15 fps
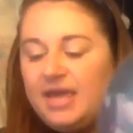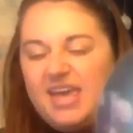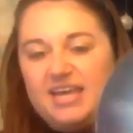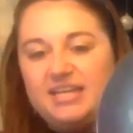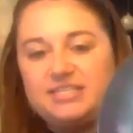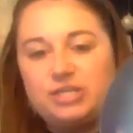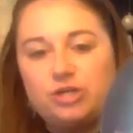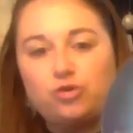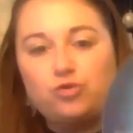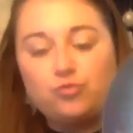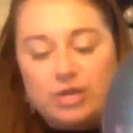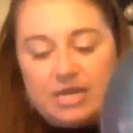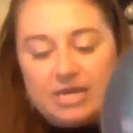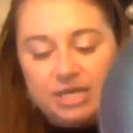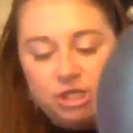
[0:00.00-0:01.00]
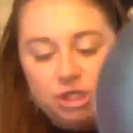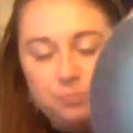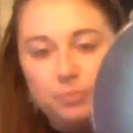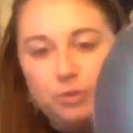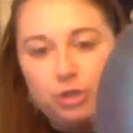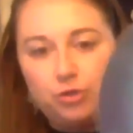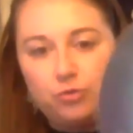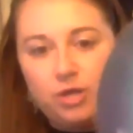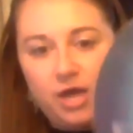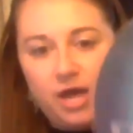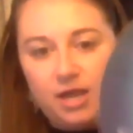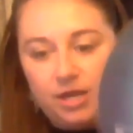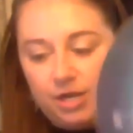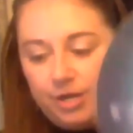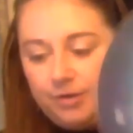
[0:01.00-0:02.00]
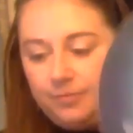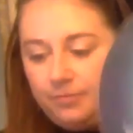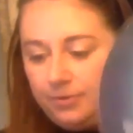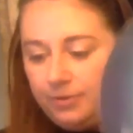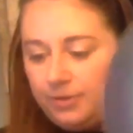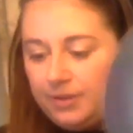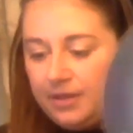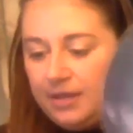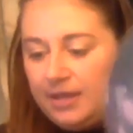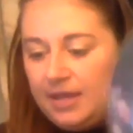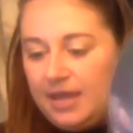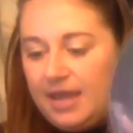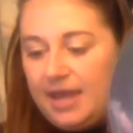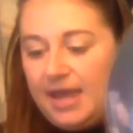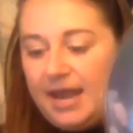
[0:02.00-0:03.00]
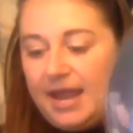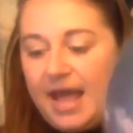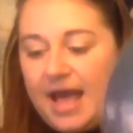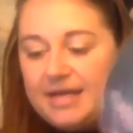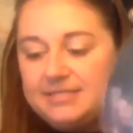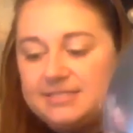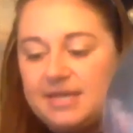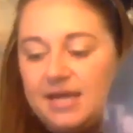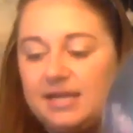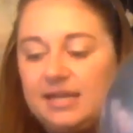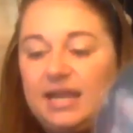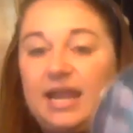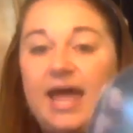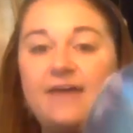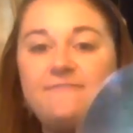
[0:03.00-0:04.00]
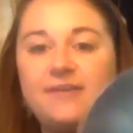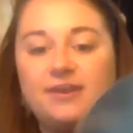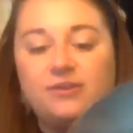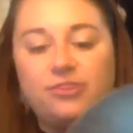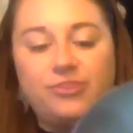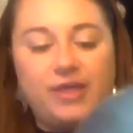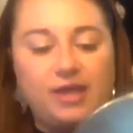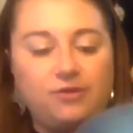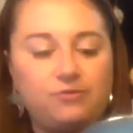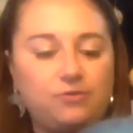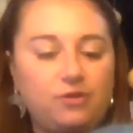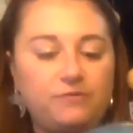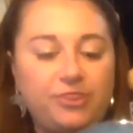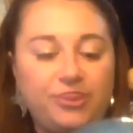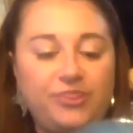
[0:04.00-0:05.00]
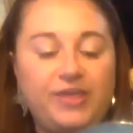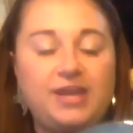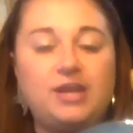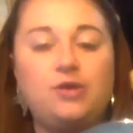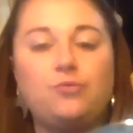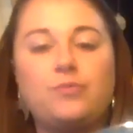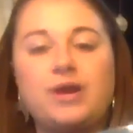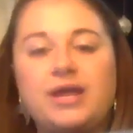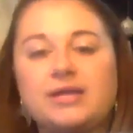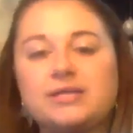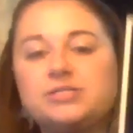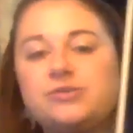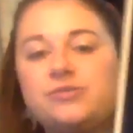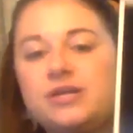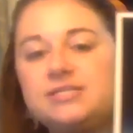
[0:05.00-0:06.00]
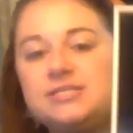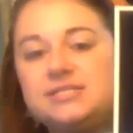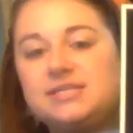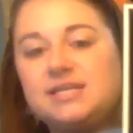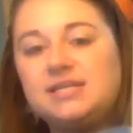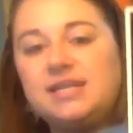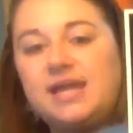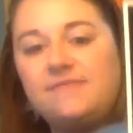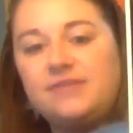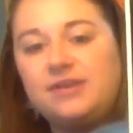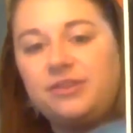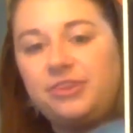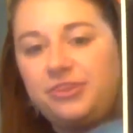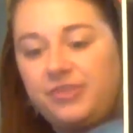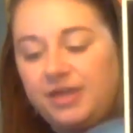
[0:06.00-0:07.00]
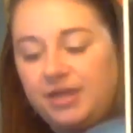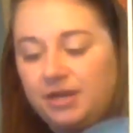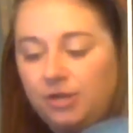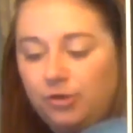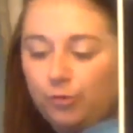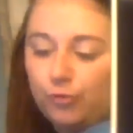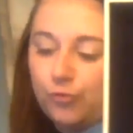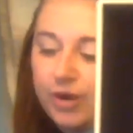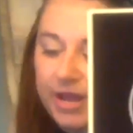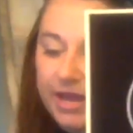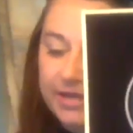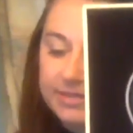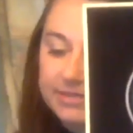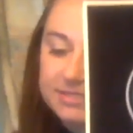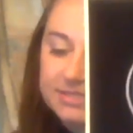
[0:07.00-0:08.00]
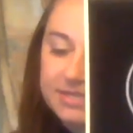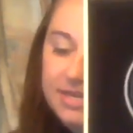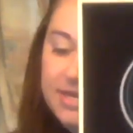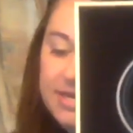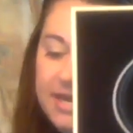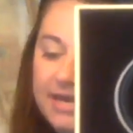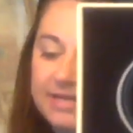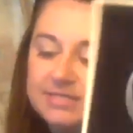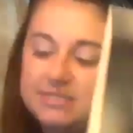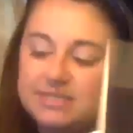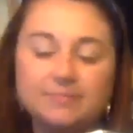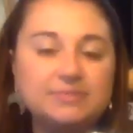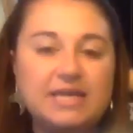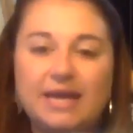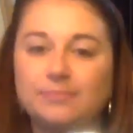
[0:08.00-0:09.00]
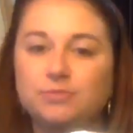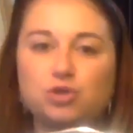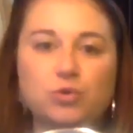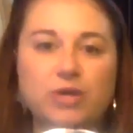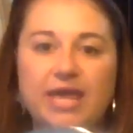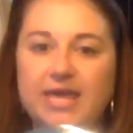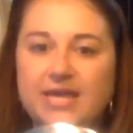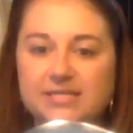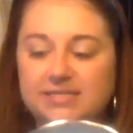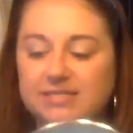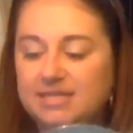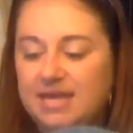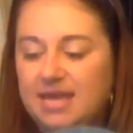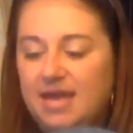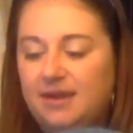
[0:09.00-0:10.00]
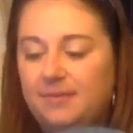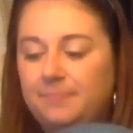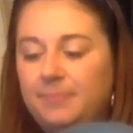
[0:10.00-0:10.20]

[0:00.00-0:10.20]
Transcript: It's a greenish blue color, and it has 11 thin rings. So there's its 11 thin rings, and sometimes you can't see it.